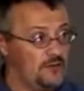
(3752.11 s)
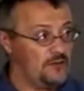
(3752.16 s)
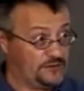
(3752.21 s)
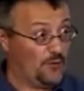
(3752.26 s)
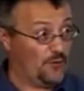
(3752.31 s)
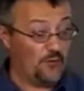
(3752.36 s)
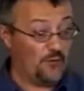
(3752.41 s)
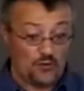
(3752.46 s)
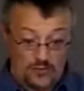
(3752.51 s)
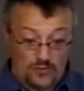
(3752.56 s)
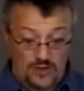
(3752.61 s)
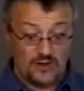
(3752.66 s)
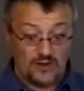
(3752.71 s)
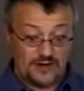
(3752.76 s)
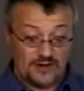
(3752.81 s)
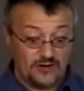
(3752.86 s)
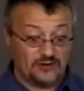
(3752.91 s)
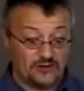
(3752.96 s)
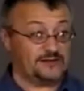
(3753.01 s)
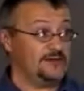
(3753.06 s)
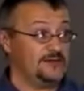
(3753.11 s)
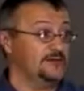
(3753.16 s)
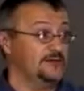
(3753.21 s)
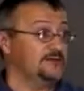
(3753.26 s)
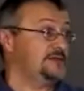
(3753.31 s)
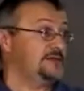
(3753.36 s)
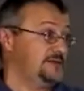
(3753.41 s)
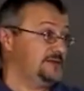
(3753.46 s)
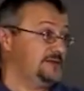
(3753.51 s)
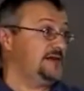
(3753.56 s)
So here's the, here's
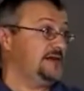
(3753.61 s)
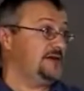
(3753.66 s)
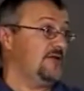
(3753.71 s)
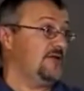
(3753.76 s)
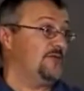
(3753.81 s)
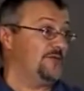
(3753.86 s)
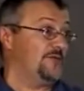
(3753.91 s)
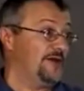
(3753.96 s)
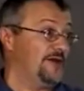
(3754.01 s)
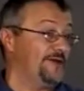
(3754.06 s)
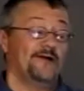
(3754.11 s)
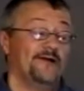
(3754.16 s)
the take home here.